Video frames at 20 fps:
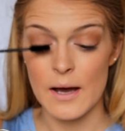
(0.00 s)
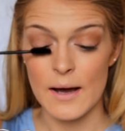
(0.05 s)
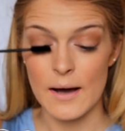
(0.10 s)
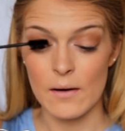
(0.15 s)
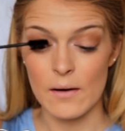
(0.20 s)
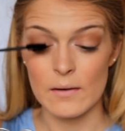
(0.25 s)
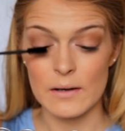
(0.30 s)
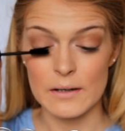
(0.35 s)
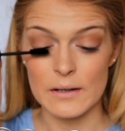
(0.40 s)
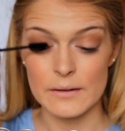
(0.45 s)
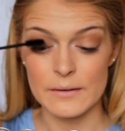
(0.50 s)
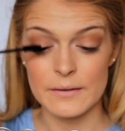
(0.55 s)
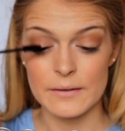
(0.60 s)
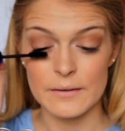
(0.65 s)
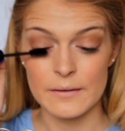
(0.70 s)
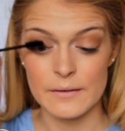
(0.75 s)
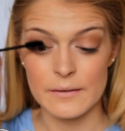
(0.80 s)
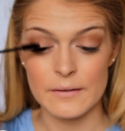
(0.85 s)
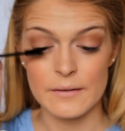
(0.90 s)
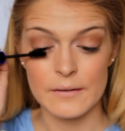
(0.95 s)
our lid.
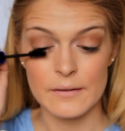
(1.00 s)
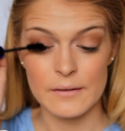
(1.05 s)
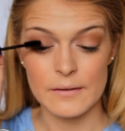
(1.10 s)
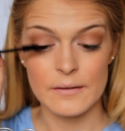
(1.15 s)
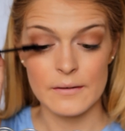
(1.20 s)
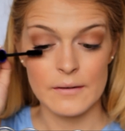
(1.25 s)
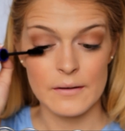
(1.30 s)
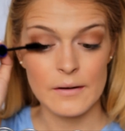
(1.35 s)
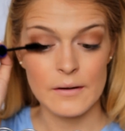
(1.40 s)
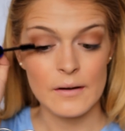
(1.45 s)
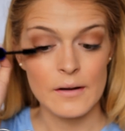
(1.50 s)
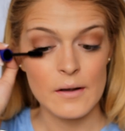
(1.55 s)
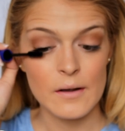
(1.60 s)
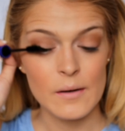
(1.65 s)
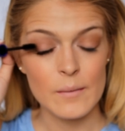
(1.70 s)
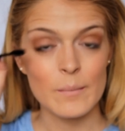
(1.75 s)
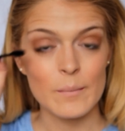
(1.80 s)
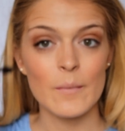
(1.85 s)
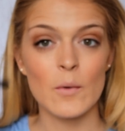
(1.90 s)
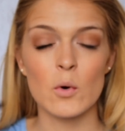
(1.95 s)

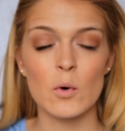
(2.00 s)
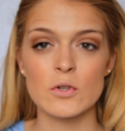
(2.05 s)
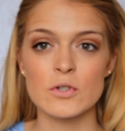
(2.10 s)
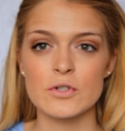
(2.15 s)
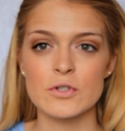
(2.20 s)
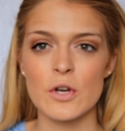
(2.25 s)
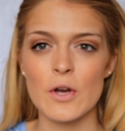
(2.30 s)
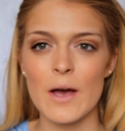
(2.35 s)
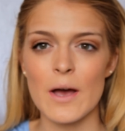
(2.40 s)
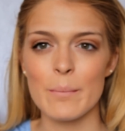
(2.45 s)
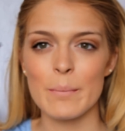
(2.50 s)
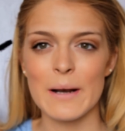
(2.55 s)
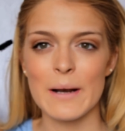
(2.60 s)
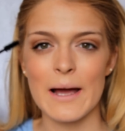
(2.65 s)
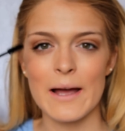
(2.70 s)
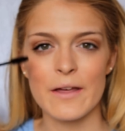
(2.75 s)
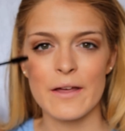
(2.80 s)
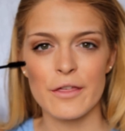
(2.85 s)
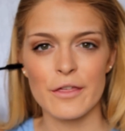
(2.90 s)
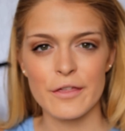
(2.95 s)
Also
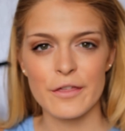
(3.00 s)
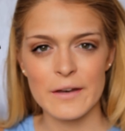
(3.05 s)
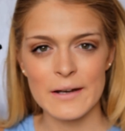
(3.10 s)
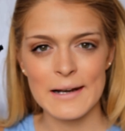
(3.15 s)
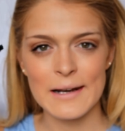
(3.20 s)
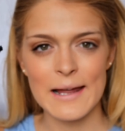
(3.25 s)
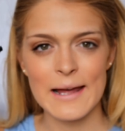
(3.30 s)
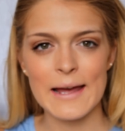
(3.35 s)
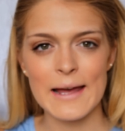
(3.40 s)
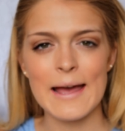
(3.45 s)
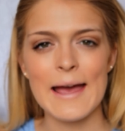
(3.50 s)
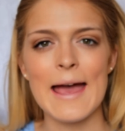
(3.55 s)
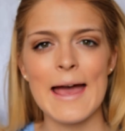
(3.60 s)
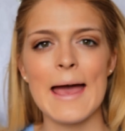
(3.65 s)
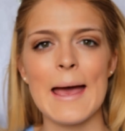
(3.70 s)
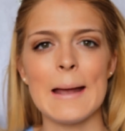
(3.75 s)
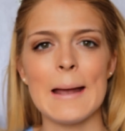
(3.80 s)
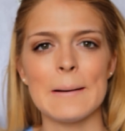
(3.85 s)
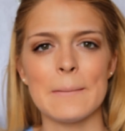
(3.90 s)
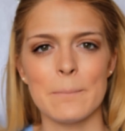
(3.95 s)
apply a thin layer
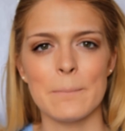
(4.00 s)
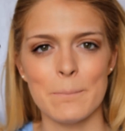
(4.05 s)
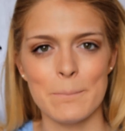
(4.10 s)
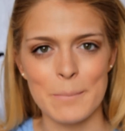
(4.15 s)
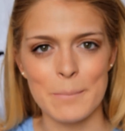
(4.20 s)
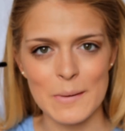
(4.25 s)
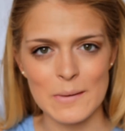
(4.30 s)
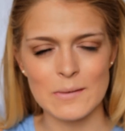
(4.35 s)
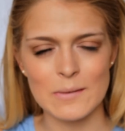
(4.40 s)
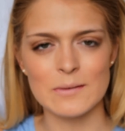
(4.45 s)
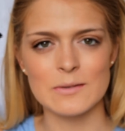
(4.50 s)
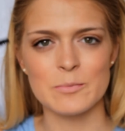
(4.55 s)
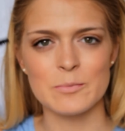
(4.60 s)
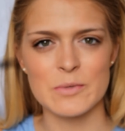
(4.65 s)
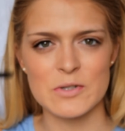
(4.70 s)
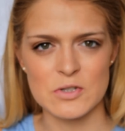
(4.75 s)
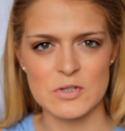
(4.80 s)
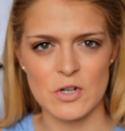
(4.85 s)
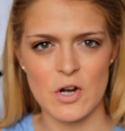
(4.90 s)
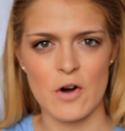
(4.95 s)
and build
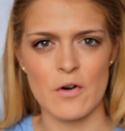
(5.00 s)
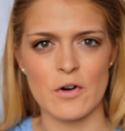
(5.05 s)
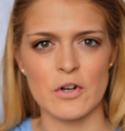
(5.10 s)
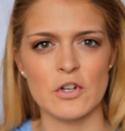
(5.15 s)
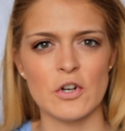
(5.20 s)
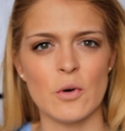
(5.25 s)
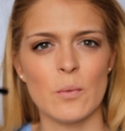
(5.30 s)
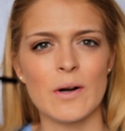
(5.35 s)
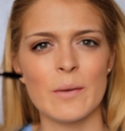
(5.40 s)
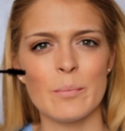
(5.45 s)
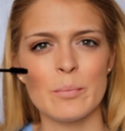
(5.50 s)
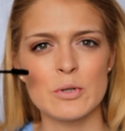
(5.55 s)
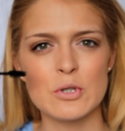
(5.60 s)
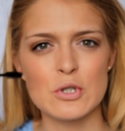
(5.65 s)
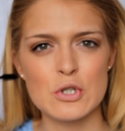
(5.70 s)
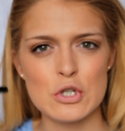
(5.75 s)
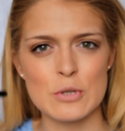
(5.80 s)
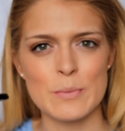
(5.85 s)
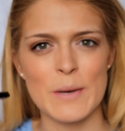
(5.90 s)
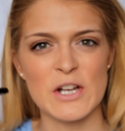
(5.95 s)
mascara. You don't want to
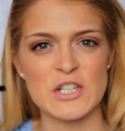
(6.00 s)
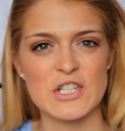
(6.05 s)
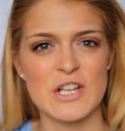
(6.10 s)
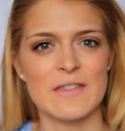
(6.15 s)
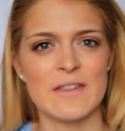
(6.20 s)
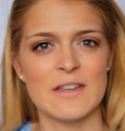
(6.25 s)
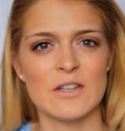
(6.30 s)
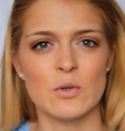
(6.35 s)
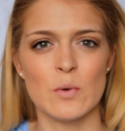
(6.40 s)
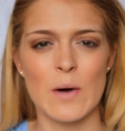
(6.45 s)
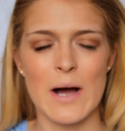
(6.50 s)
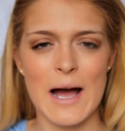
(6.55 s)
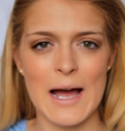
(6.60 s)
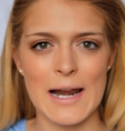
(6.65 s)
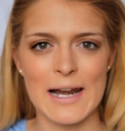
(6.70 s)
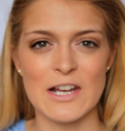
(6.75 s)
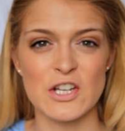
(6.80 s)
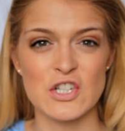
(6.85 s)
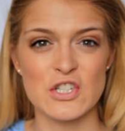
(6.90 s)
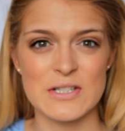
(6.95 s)
put too much and then your
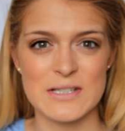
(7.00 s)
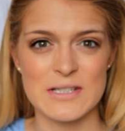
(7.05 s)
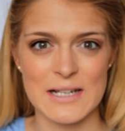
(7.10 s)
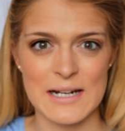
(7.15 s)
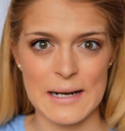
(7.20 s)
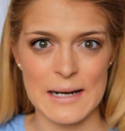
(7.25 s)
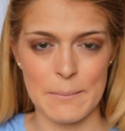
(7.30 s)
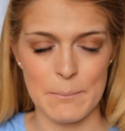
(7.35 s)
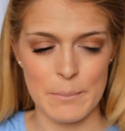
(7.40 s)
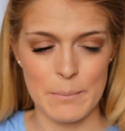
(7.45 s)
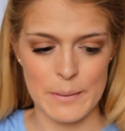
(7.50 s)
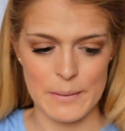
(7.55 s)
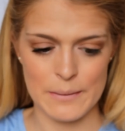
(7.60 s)
eyelashes clump.